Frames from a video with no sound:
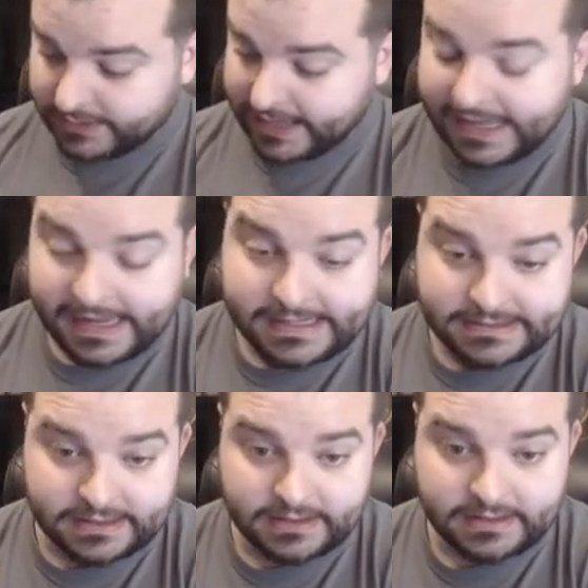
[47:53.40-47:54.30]

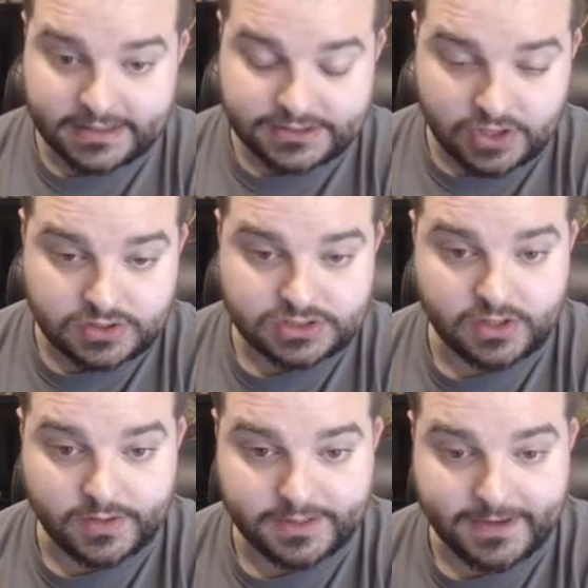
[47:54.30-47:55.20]
And it's also
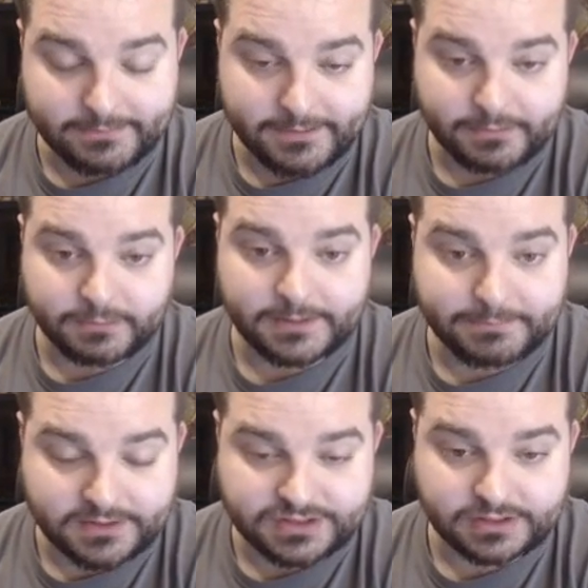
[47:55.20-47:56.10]
going to make people play
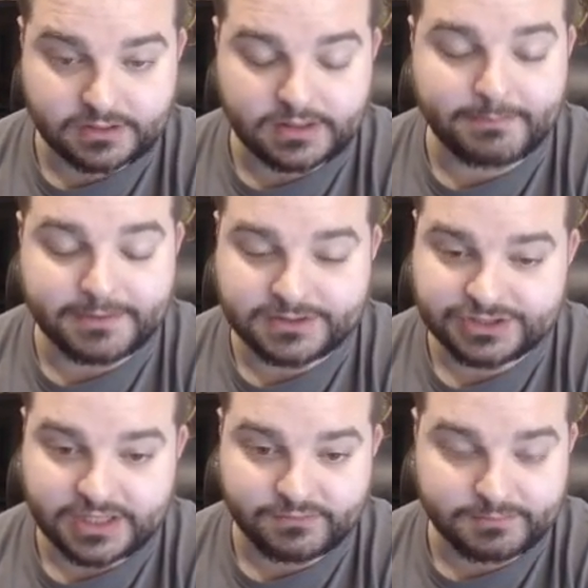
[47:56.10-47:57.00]
Piercing
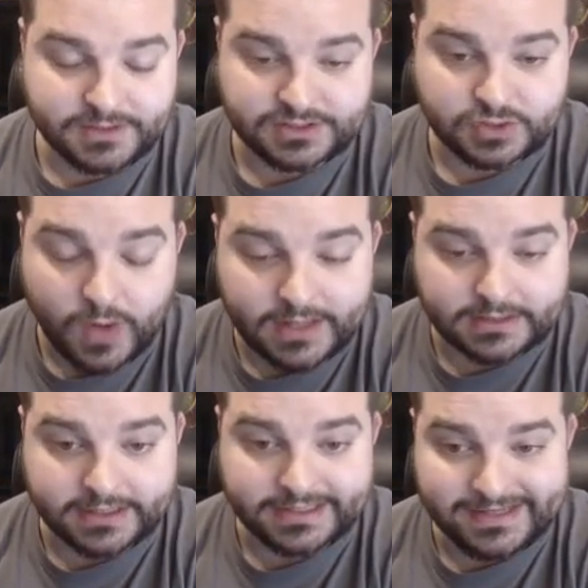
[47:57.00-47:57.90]

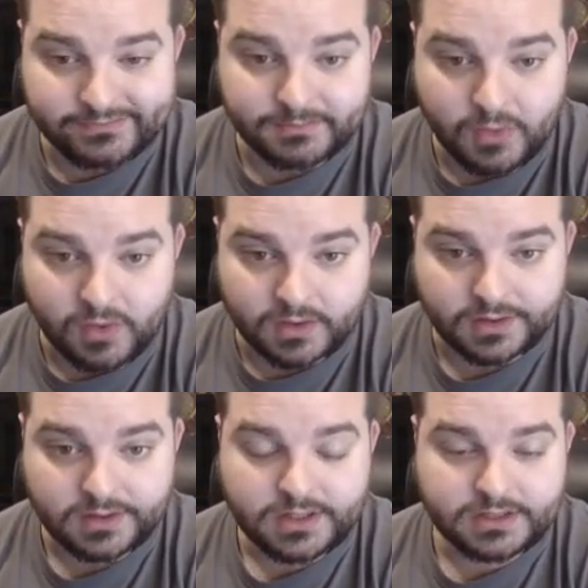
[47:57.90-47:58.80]
Twilight even more
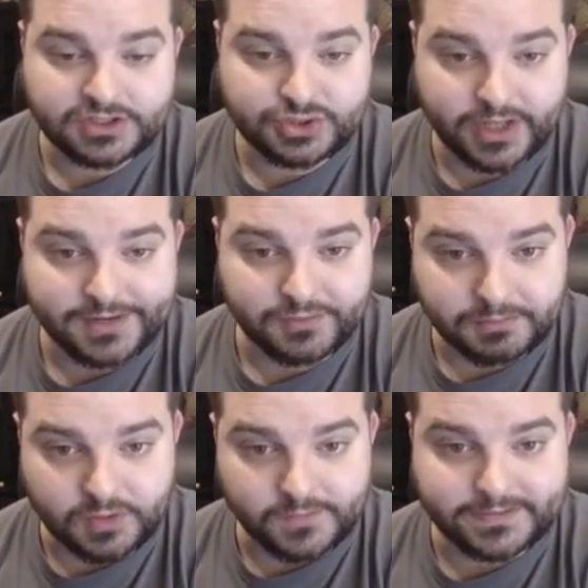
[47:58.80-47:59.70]
to try and
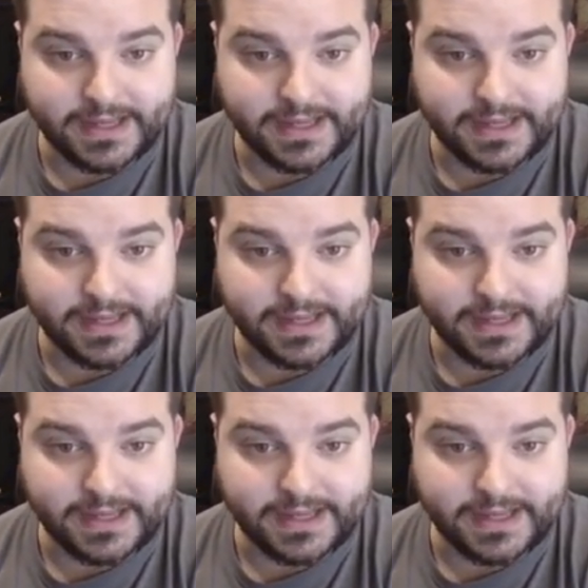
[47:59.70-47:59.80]
remove the